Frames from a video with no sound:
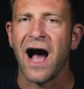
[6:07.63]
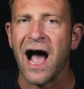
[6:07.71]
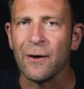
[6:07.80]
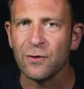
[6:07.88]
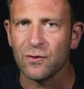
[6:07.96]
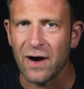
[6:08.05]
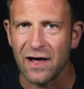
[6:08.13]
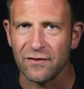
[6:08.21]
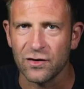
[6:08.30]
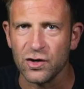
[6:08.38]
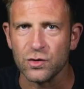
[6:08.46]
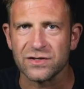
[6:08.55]
I would
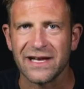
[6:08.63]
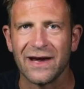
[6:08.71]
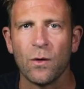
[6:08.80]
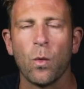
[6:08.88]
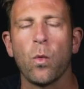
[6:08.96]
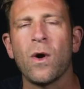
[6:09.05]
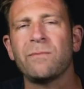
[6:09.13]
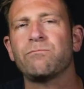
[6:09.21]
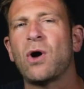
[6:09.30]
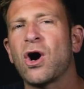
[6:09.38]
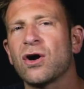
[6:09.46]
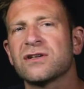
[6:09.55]
rather you say, what
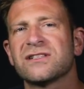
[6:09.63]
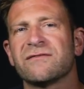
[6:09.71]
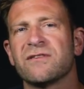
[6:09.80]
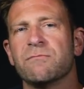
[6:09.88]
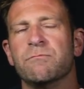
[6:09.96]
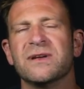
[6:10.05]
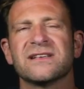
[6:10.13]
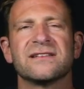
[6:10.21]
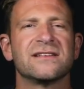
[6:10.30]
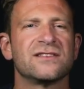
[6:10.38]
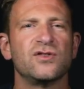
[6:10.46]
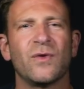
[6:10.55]
parts of the
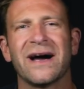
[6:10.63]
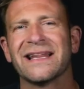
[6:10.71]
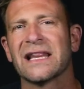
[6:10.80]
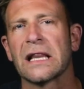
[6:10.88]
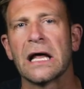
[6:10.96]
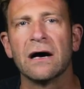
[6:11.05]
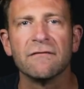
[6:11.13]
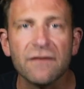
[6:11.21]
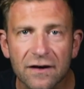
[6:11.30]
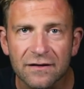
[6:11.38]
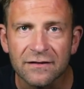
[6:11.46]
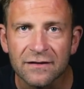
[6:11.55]
business do I love?